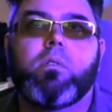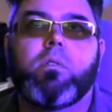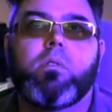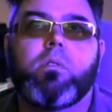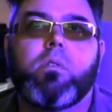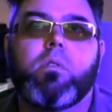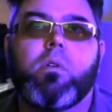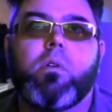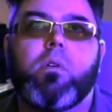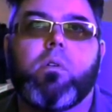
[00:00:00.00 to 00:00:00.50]

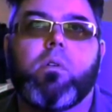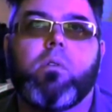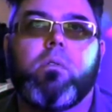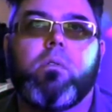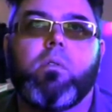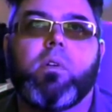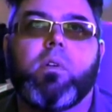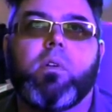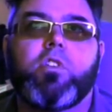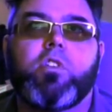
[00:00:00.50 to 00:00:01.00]
So
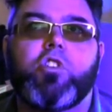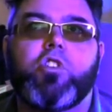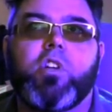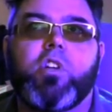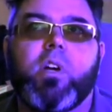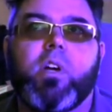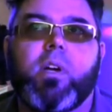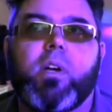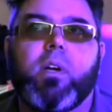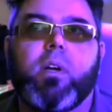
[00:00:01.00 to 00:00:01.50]
let's
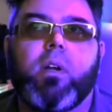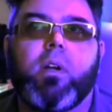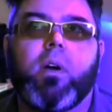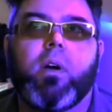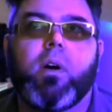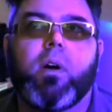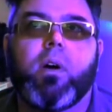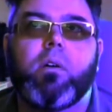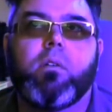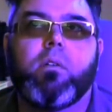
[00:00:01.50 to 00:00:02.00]
check it
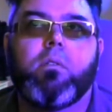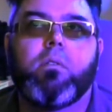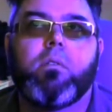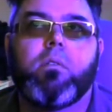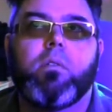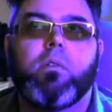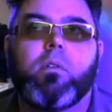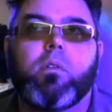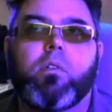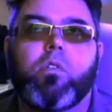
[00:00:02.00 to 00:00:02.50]
out
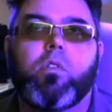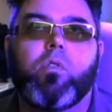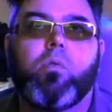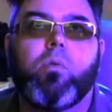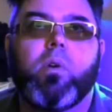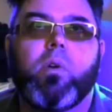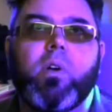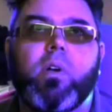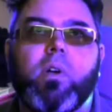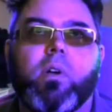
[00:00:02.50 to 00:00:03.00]
real
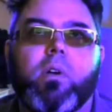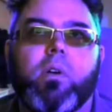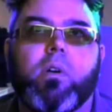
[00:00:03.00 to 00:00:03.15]
quick.